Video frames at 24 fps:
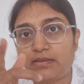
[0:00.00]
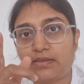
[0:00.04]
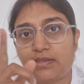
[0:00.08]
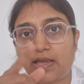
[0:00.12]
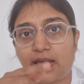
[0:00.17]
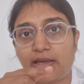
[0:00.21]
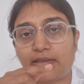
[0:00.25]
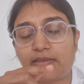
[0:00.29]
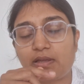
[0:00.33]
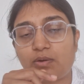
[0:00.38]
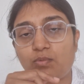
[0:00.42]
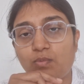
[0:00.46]

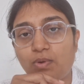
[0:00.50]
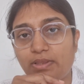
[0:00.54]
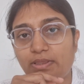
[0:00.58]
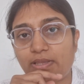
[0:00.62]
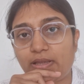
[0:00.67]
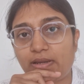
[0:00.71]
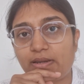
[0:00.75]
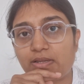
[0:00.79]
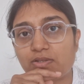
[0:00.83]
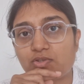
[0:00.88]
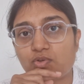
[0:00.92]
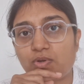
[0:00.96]
The other one
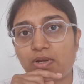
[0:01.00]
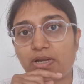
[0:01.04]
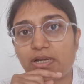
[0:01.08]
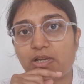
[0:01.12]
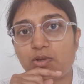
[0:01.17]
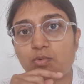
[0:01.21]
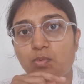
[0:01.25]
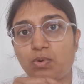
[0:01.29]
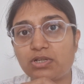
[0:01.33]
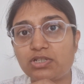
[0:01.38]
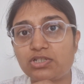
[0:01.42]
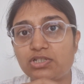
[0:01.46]
that
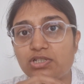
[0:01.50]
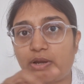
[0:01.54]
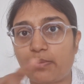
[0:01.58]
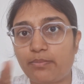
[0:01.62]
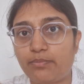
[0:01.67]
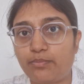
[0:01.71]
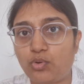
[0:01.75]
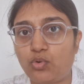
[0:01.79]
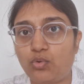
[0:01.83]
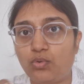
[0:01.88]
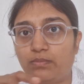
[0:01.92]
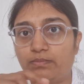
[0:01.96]
resonated was
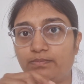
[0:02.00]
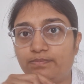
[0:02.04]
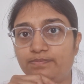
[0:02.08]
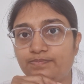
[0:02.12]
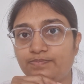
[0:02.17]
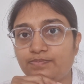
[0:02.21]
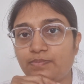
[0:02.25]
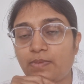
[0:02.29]
Shambho.